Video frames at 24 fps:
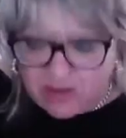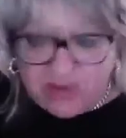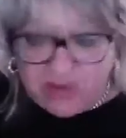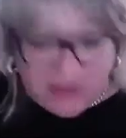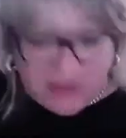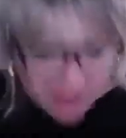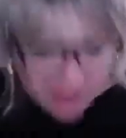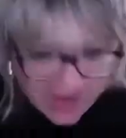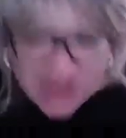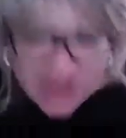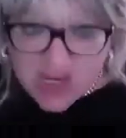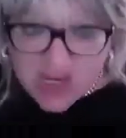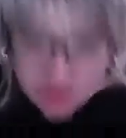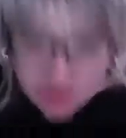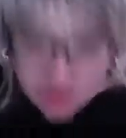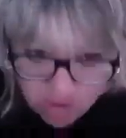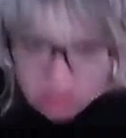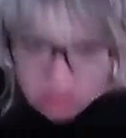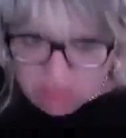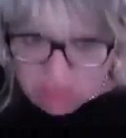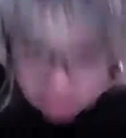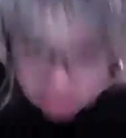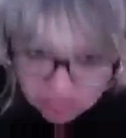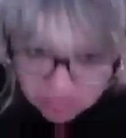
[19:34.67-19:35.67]
I know
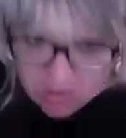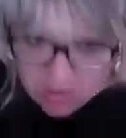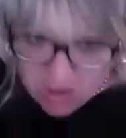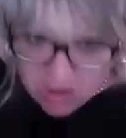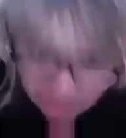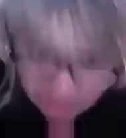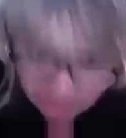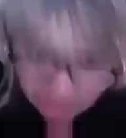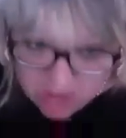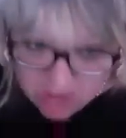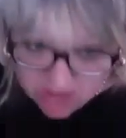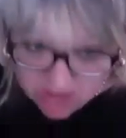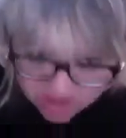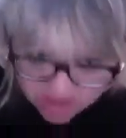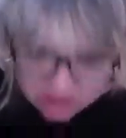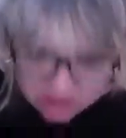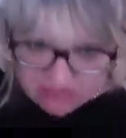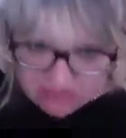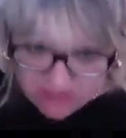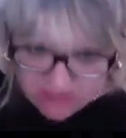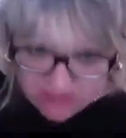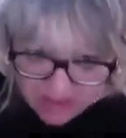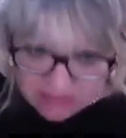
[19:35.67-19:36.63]
lots of them.